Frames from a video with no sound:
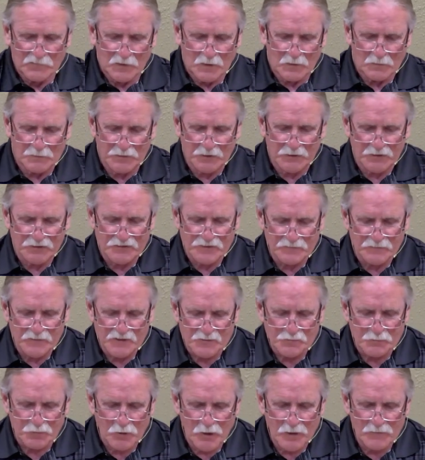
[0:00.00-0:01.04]
because of his
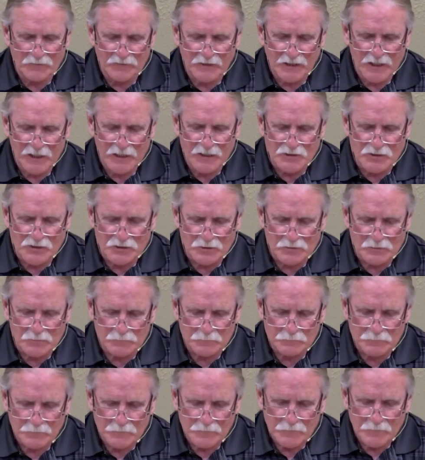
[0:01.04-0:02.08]
provocation,
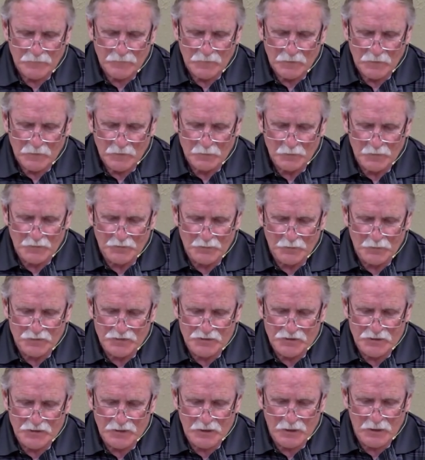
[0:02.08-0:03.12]
with which
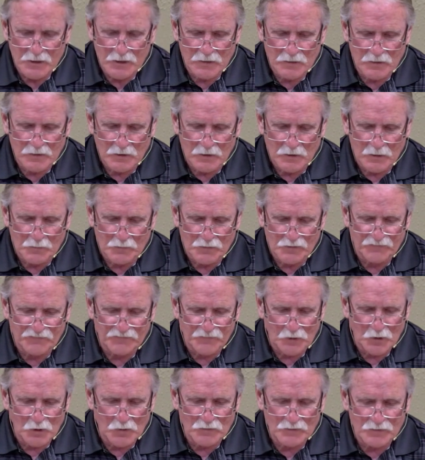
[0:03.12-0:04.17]
he had
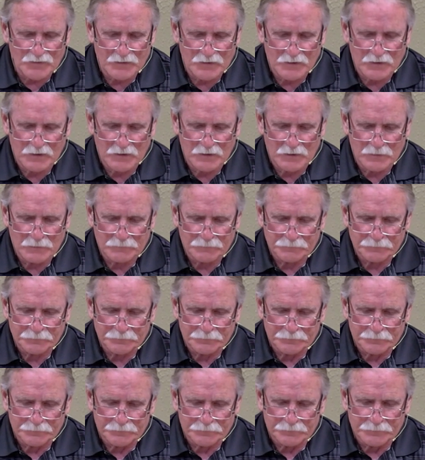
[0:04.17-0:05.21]
provoked
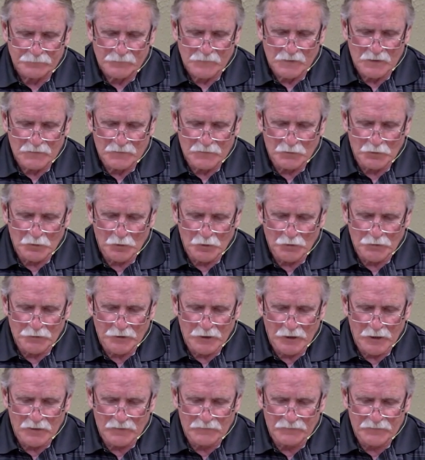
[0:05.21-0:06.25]
the Lord
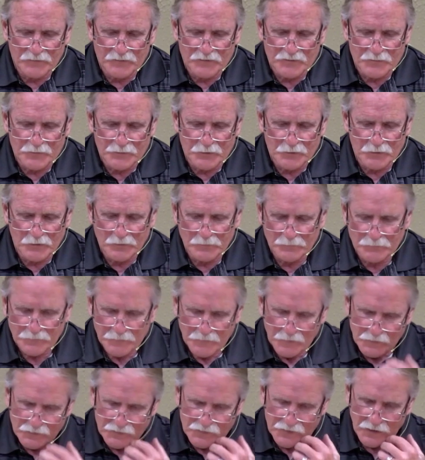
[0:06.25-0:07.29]
God of Israel
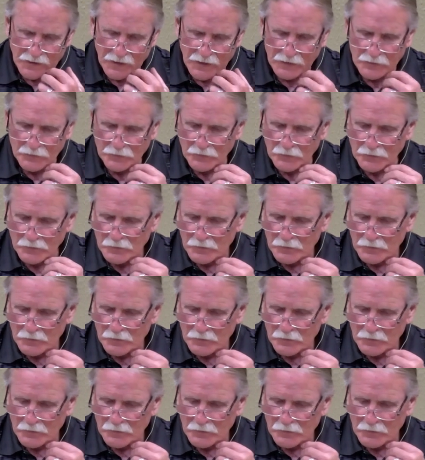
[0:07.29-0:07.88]
to anger.